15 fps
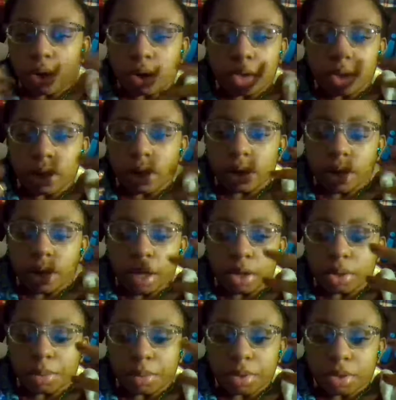then that
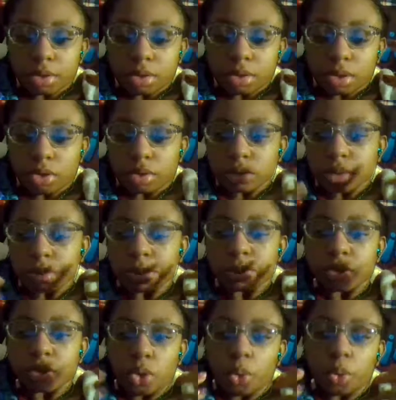could be a sign also. But
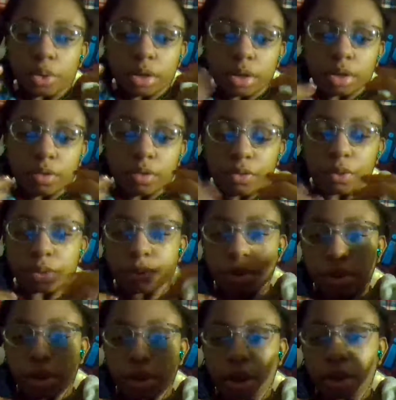don't get confused with
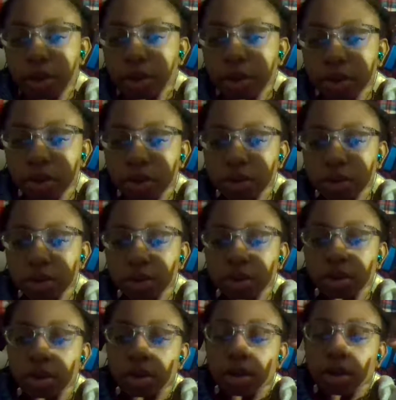anger issues
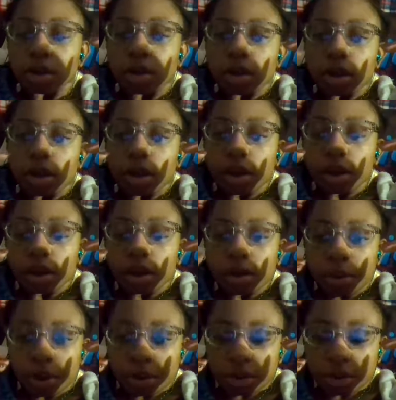and
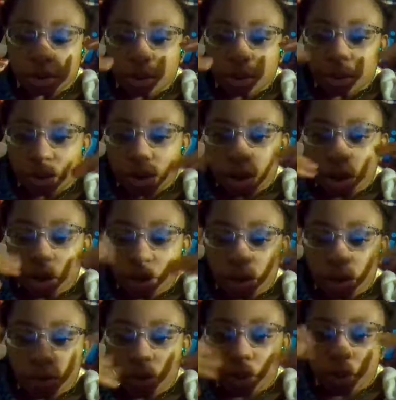depression when you get angry
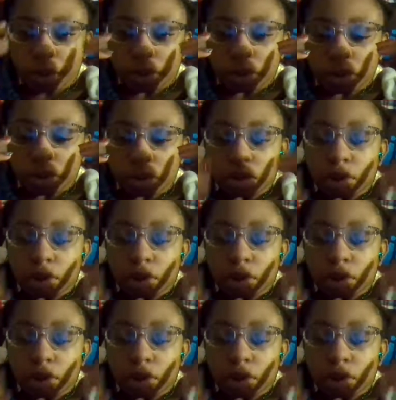for no reason.